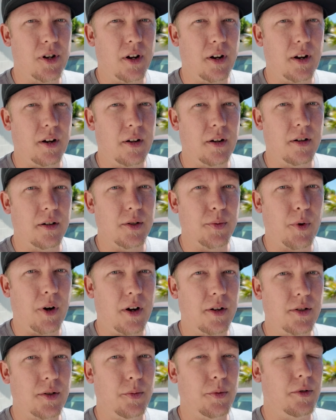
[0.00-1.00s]
done out here as
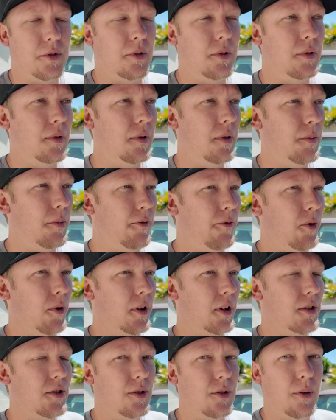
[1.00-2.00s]
possible
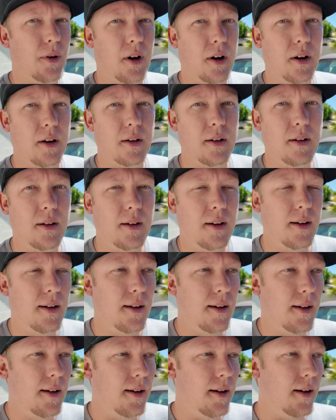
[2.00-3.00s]
before it gets too hot.
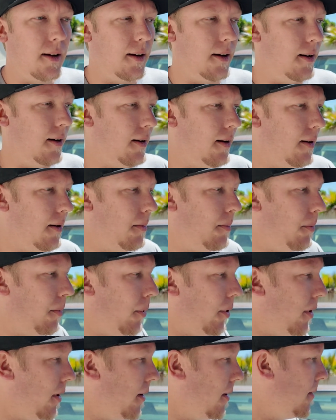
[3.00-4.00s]

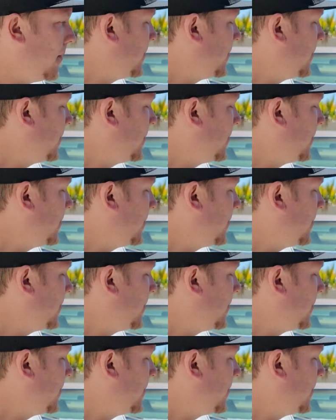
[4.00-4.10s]
But